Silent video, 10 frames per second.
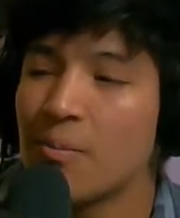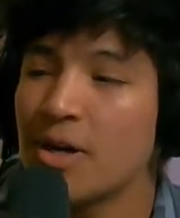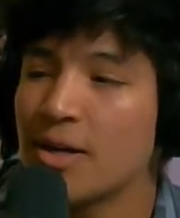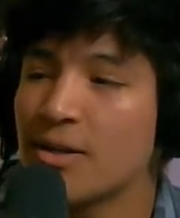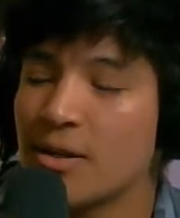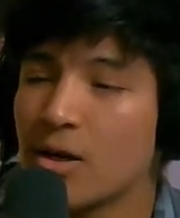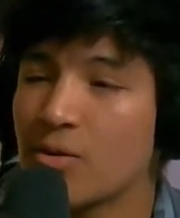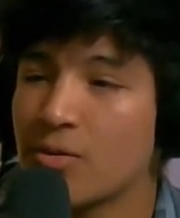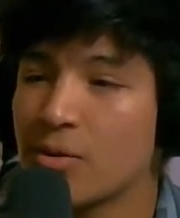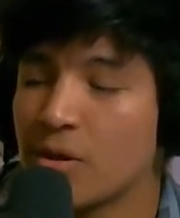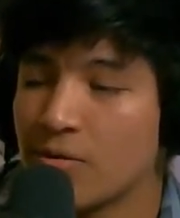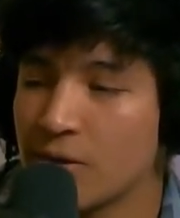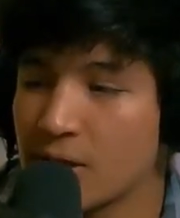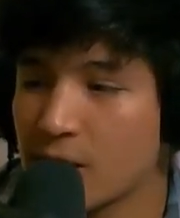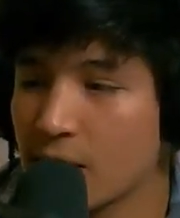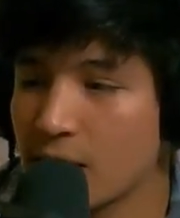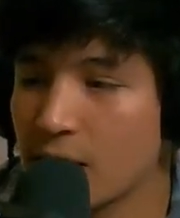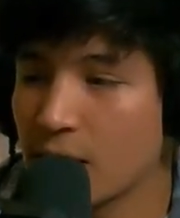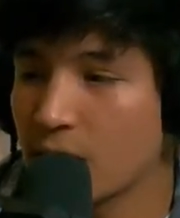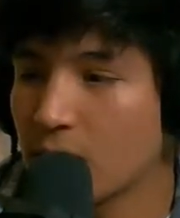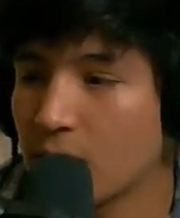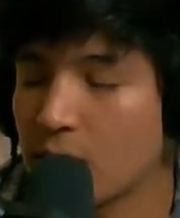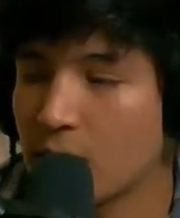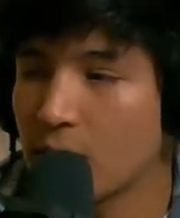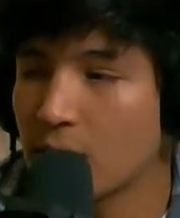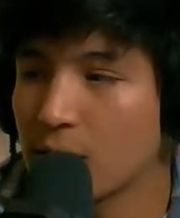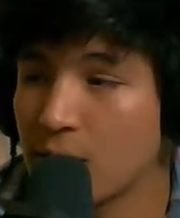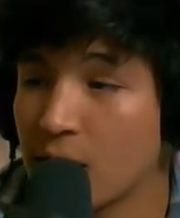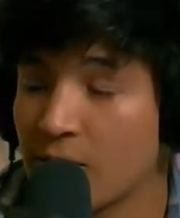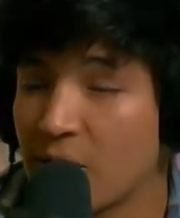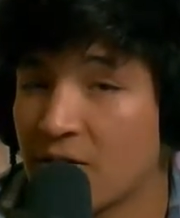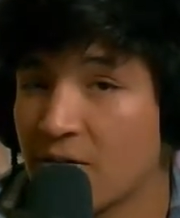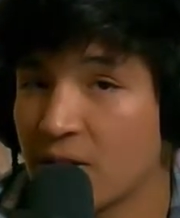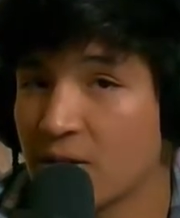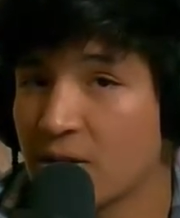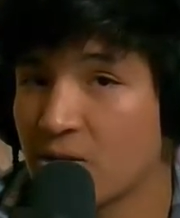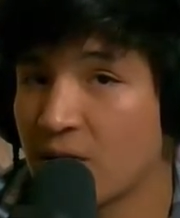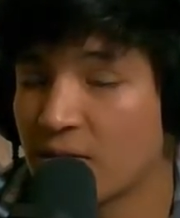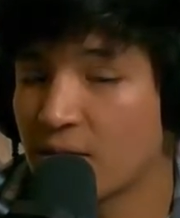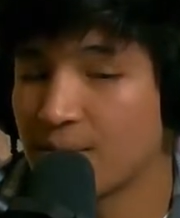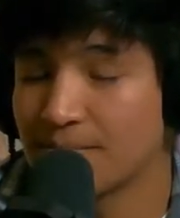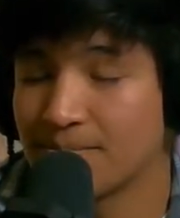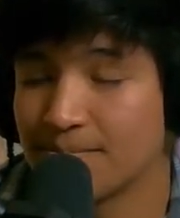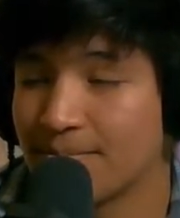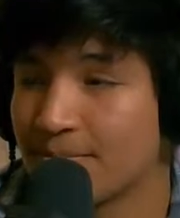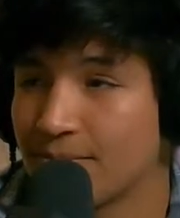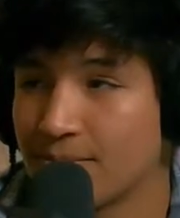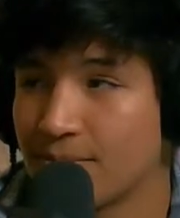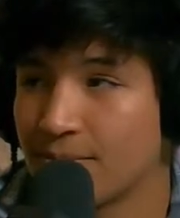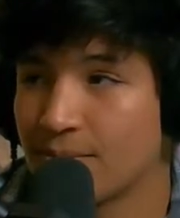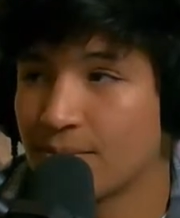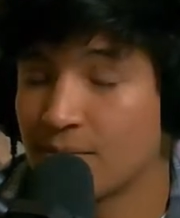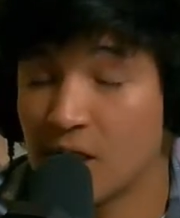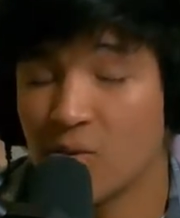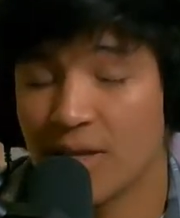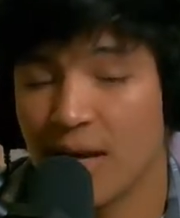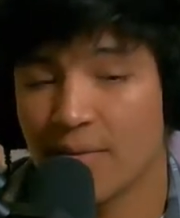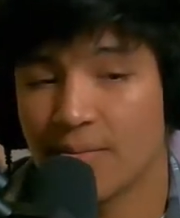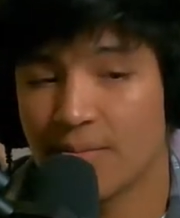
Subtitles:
But if you're just listening, it's kind of a benefit because you don't have to deal with that.